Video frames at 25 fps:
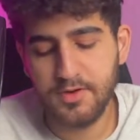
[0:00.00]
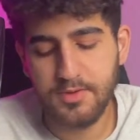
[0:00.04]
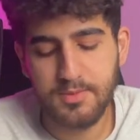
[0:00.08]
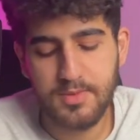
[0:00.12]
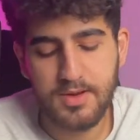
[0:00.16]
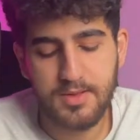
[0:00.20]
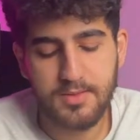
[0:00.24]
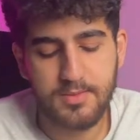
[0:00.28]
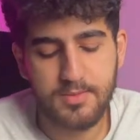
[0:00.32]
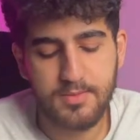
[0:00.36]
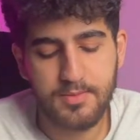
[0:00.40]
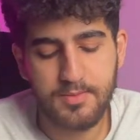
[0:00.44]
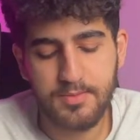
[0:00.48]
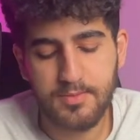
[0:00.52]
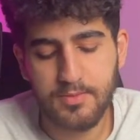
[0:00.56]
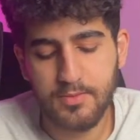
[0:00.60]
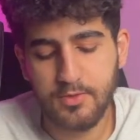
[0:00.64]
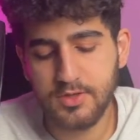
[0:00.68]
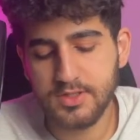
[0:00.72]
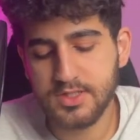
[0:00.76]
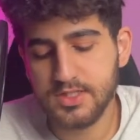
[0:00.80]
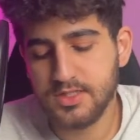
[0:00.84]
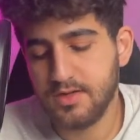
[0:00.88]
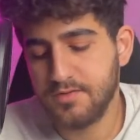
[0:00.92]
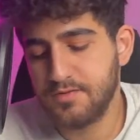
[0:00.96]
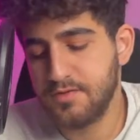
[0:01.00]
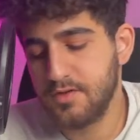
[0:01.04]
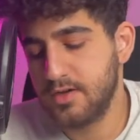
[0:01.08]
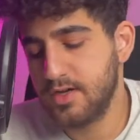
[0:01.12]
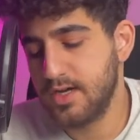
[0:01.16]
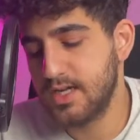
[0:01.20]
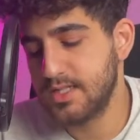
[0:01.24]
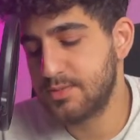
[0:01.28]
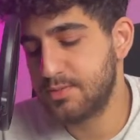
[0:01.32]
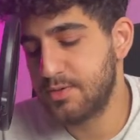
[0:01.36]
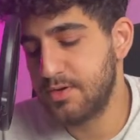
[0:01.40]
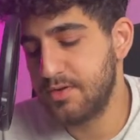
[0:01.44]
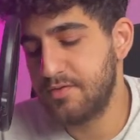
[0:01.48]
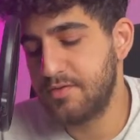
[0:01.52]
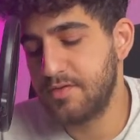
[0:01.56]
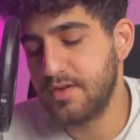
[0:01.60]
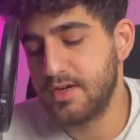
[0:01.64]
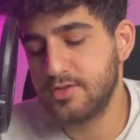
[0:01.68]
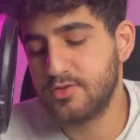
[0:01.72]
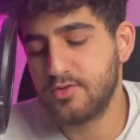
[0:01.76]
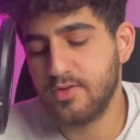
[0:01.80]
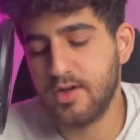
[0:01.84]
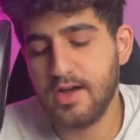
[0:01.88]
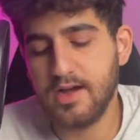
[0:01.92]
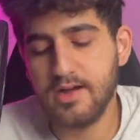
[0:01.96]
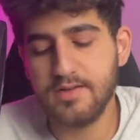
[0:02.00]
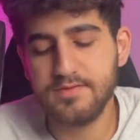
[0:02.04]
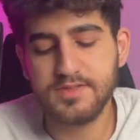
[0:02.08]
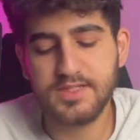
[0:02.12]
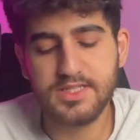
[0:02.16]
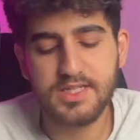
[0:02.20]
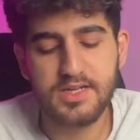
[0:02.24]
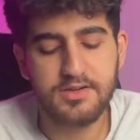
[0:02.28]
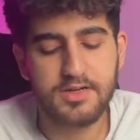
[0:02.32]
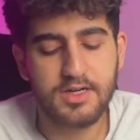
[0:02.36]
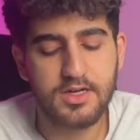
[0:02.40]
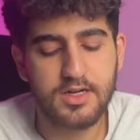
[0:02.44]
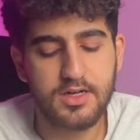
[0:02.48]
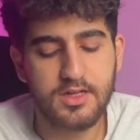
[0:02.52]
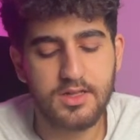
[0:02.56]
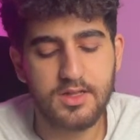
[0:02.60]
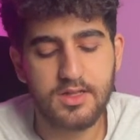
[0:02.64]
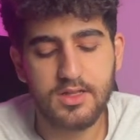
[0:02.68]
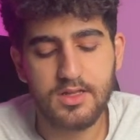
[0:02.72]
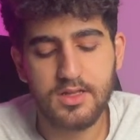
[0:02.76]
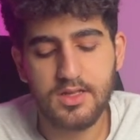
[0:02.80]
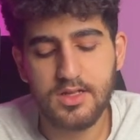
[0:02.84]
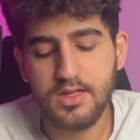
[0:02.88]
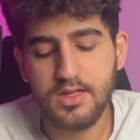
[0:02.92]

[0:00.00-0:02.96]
most of you guys prefer to have several